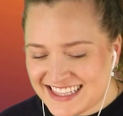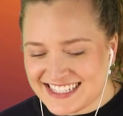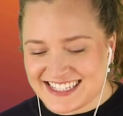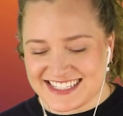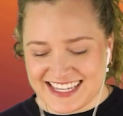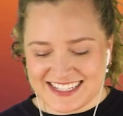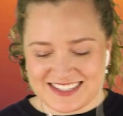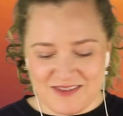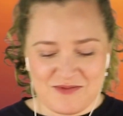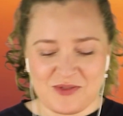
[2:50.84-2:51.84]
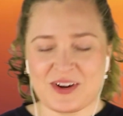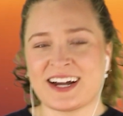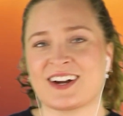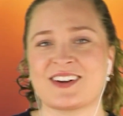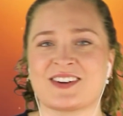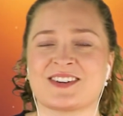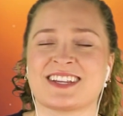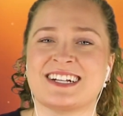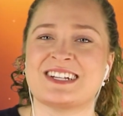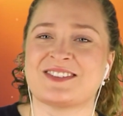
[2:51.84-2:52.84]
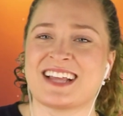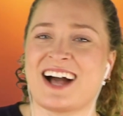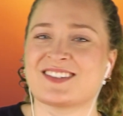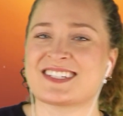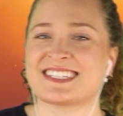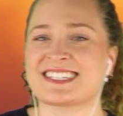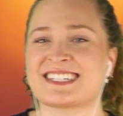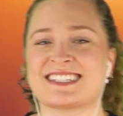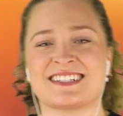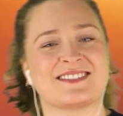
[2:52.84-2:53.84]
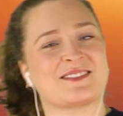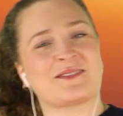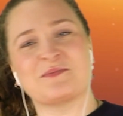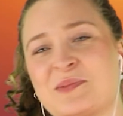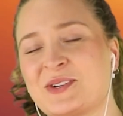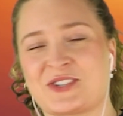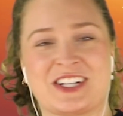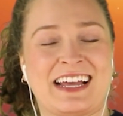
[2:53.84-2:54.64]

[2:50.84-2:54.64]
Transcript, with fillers: This is like some weird early 2000s bullshit.